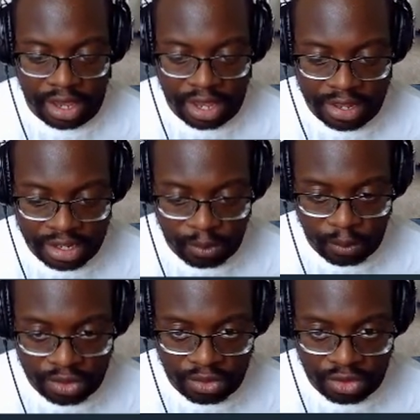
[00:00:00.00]
And then
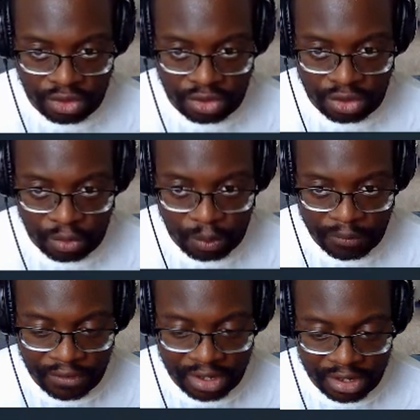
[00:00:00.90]
once
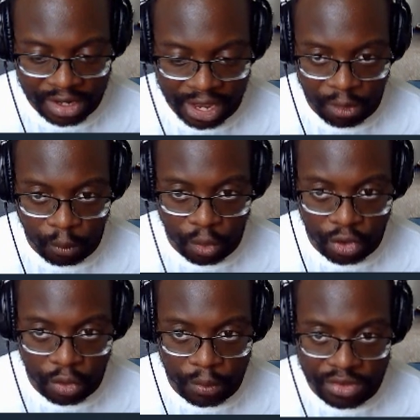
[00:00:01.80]
we've done that, we'll
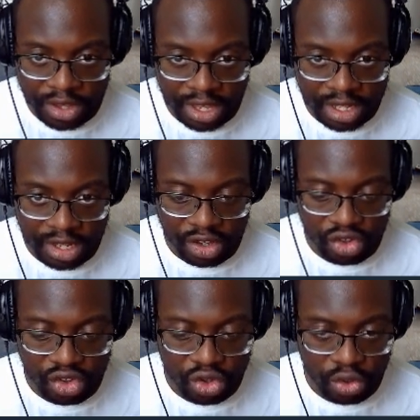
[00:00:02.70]
go into
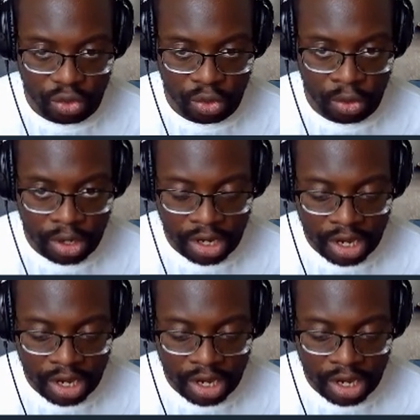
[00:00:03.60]
index 2